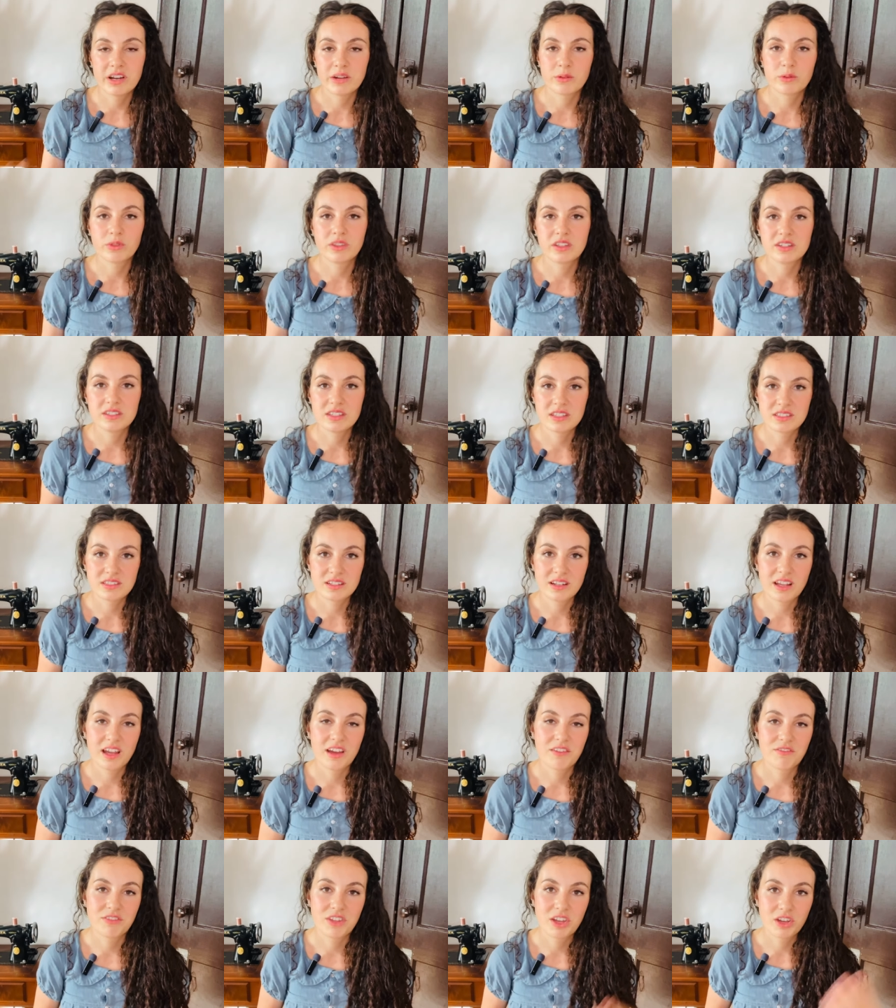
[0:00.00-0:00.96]
one that doesn't
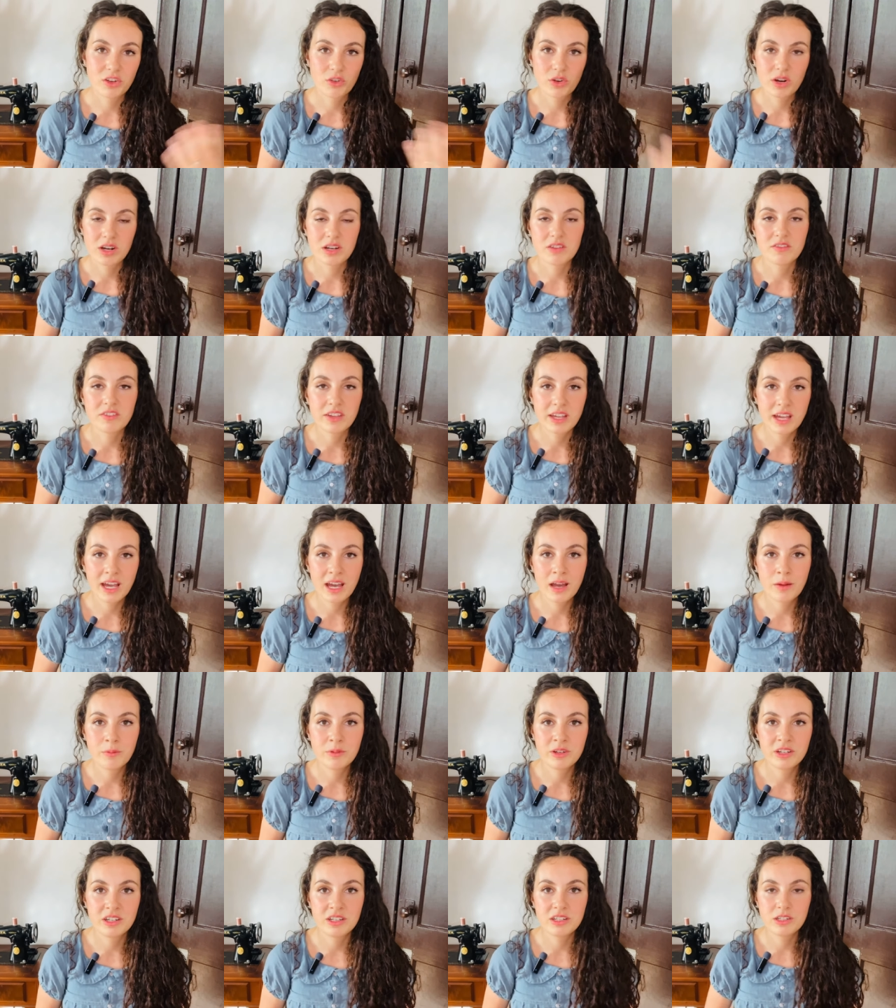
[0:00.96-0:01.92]
have that great of a
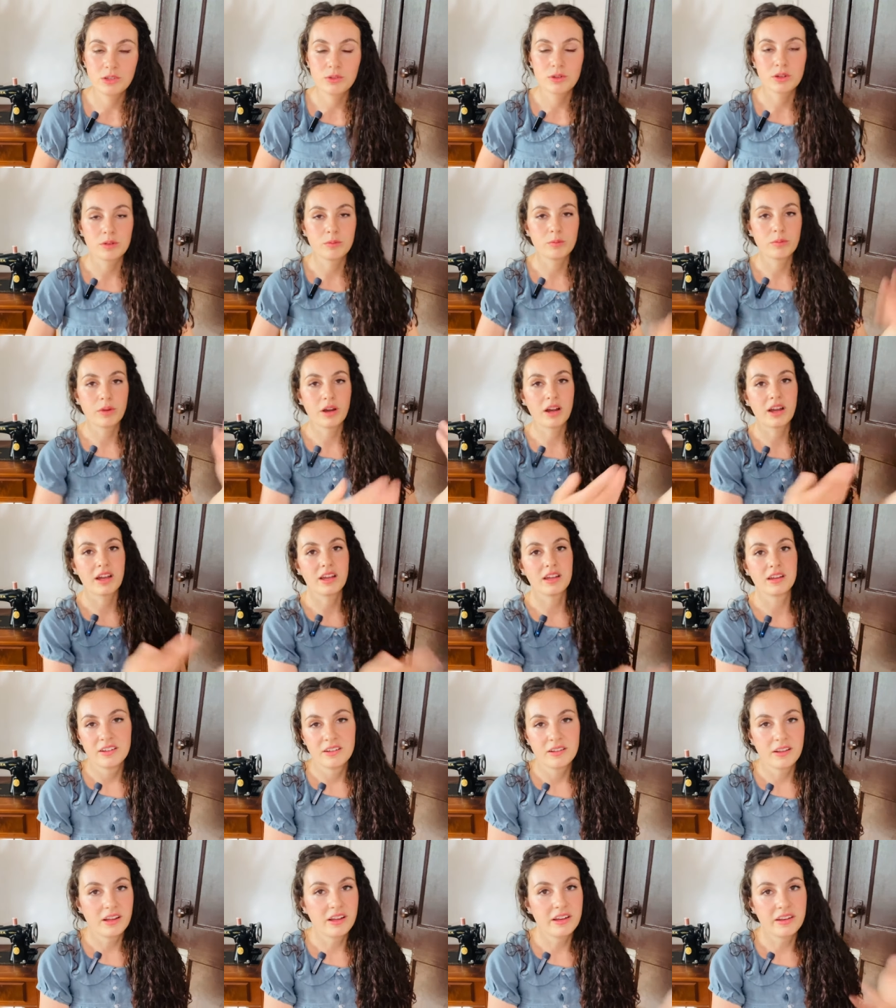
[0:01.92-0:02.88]
cabinet, you can
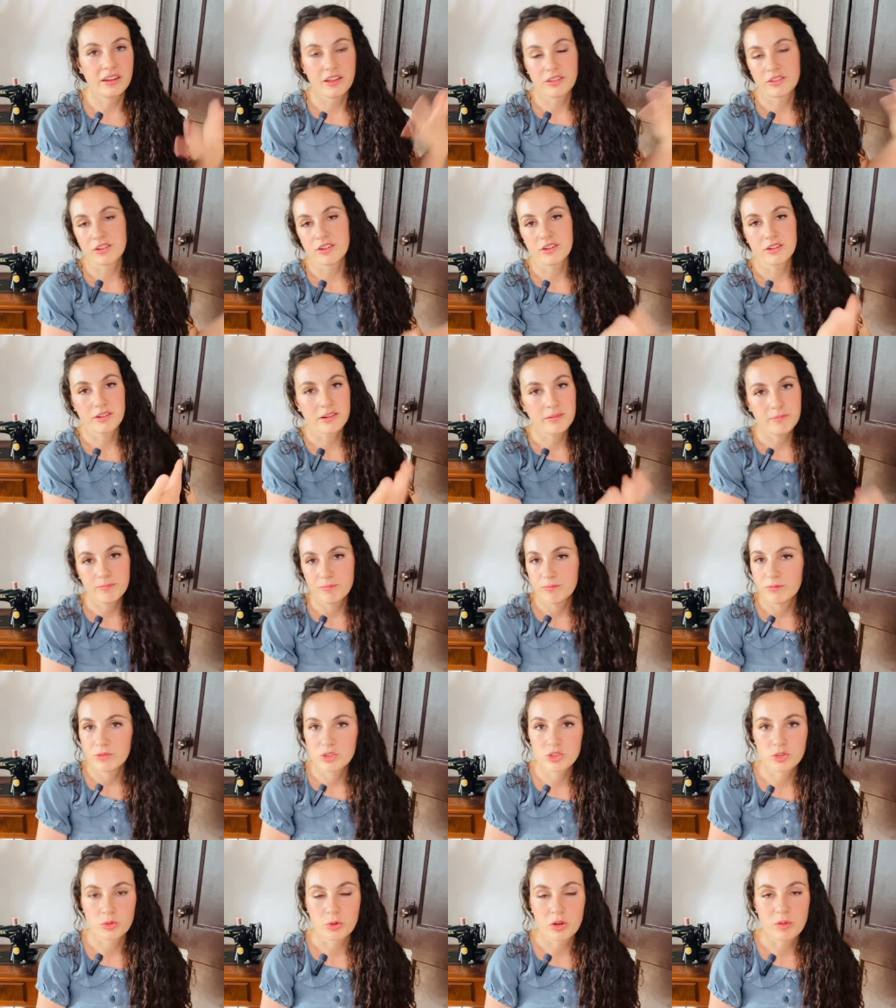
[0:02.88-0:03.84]
buy another
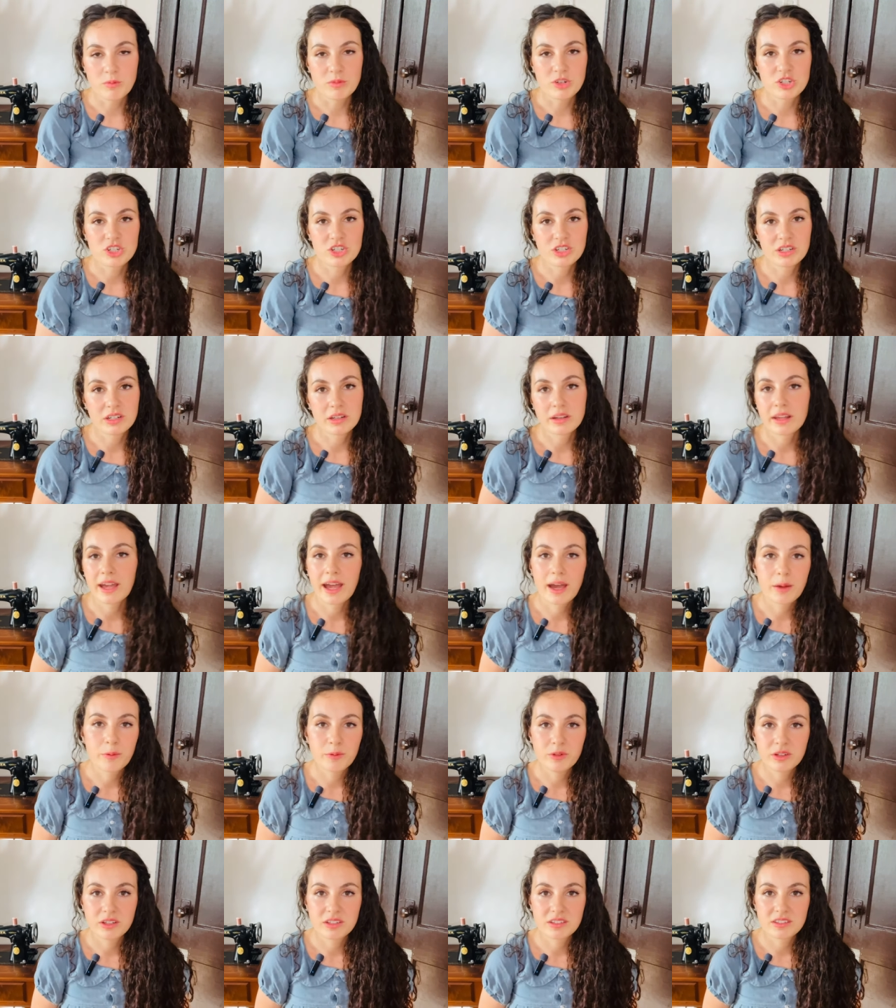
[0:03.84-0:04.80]
sewing machine
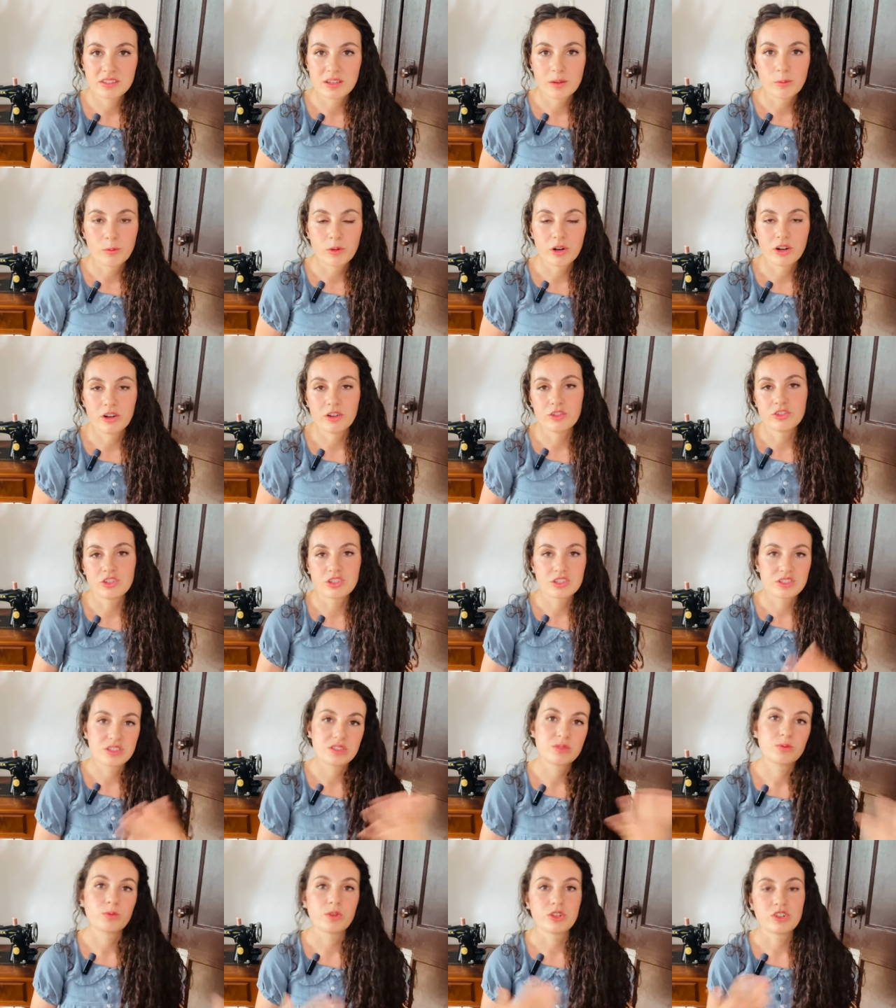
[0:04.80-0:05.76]
cabinet somewhere and
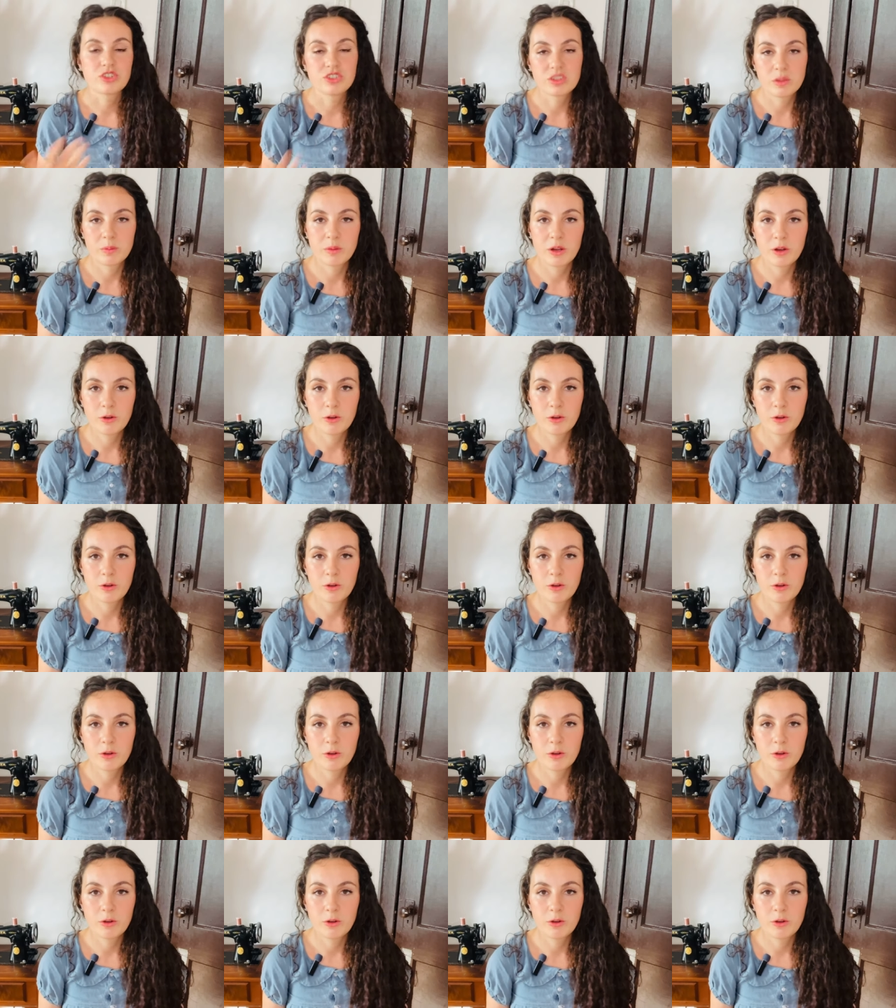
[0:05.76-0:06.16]
just switch them out.